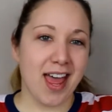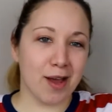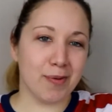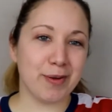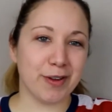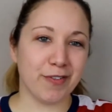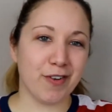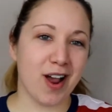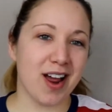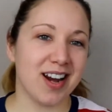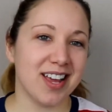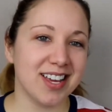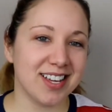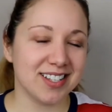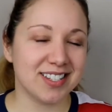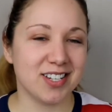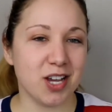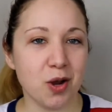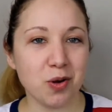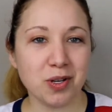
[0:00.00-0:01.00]
Happy
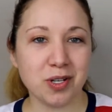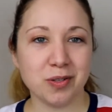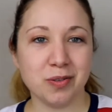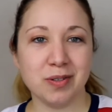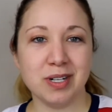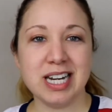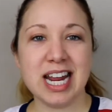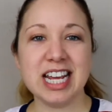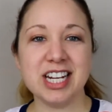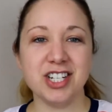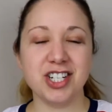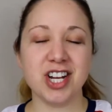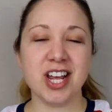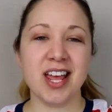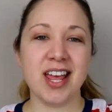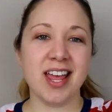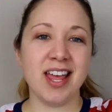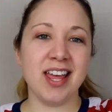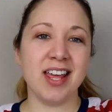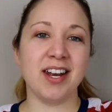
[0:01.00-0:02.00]
Friday, Toku
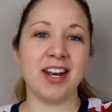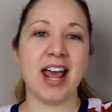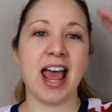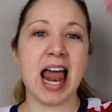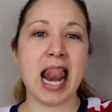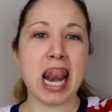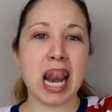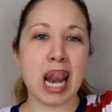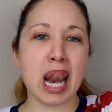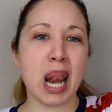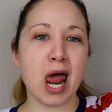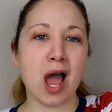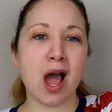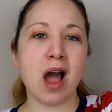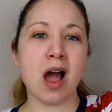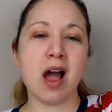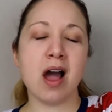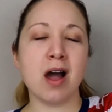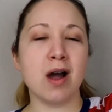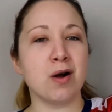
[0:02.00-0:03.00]
Nation!
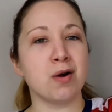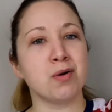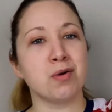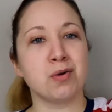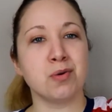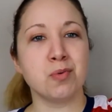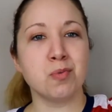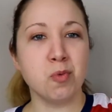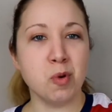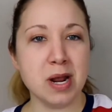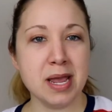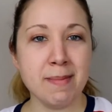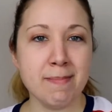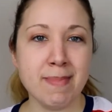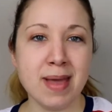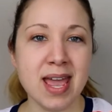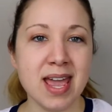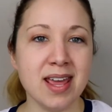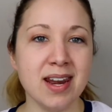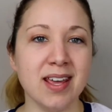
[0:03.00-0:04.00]
Hello!
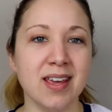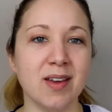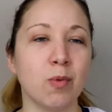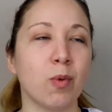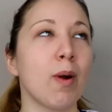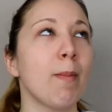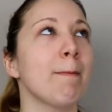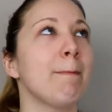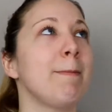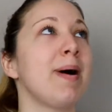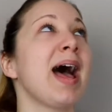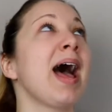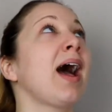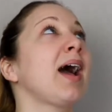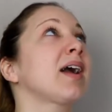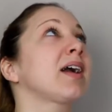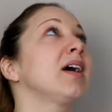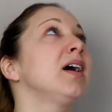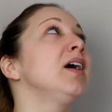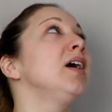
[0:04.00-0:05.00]
We made it! We're
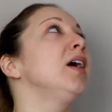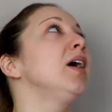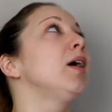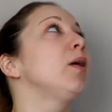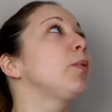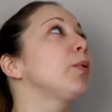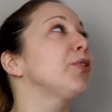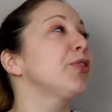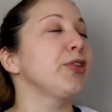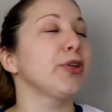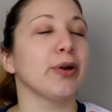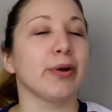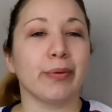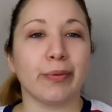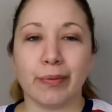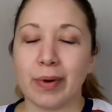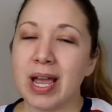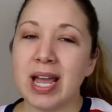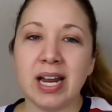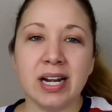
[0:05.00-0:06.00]
back with
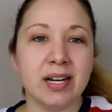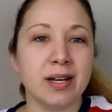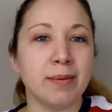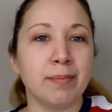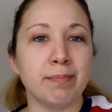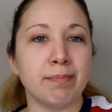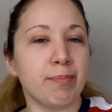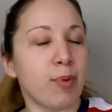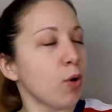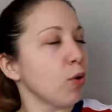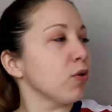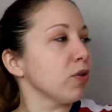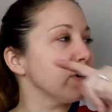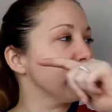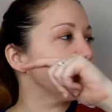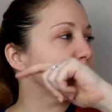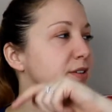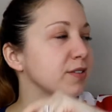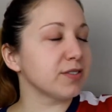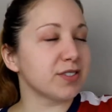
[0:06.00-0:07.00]
your random,
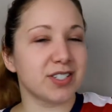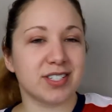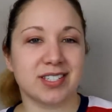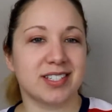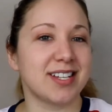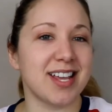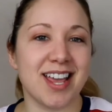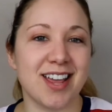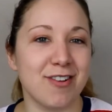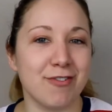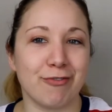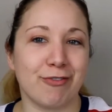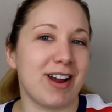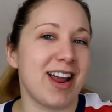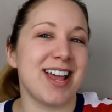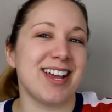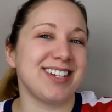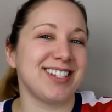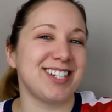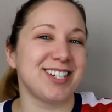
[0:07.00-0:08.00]
boring,
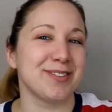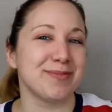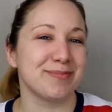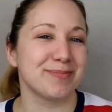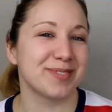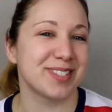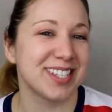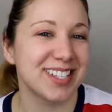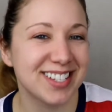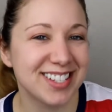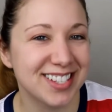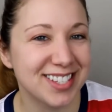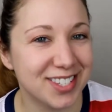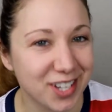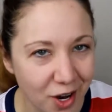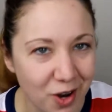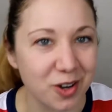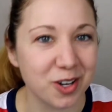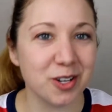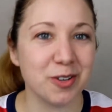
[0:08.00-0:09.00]
random
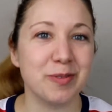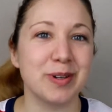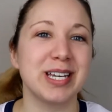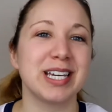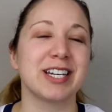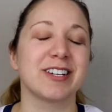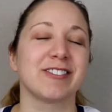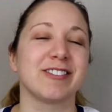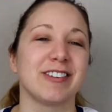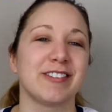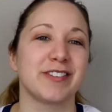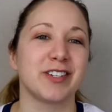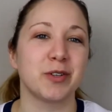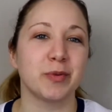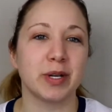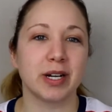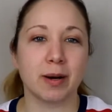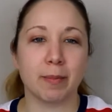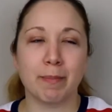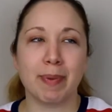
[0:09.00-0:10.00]
Toku Weekend
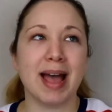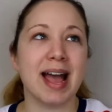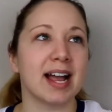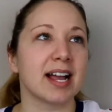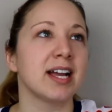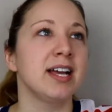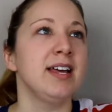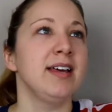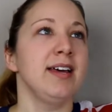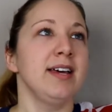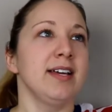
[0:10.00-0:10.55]
Review. We are back